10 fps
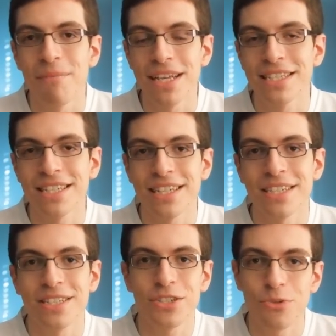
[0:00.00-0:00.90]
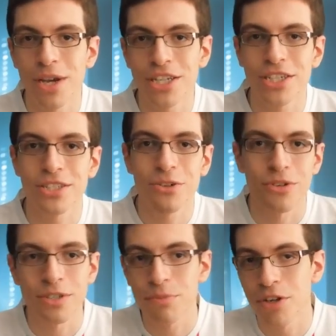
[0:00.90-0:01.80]
Basically, situations
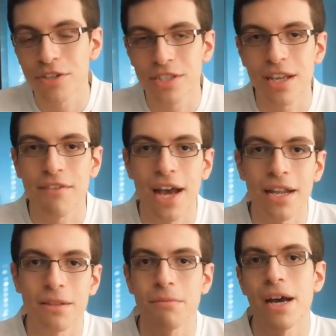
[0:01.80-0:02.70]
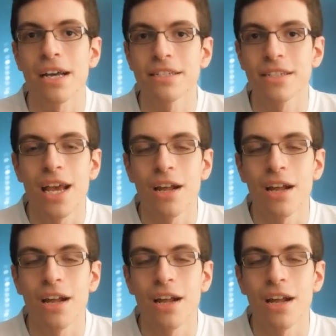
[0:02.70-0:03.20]
or experiences I've had in the past,